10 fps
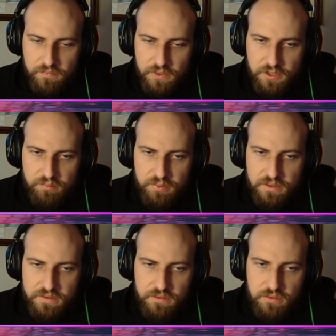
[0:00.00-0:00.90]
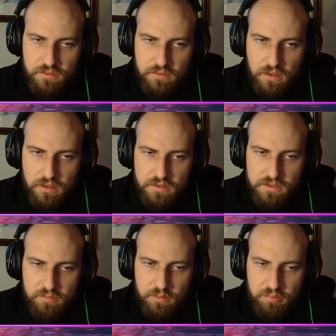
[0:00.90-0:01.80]
Bishop B2, all this
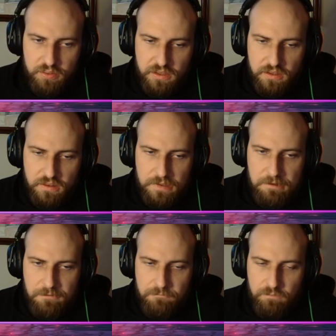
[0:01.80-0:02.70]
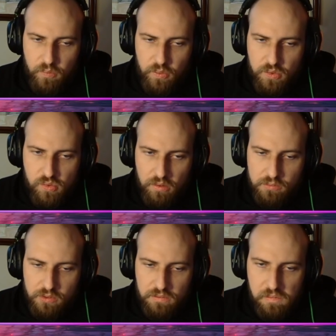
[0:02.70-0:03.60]
should be pretty
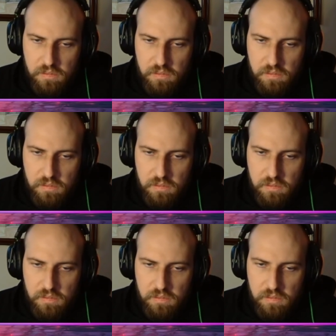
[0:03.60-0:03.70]
normal.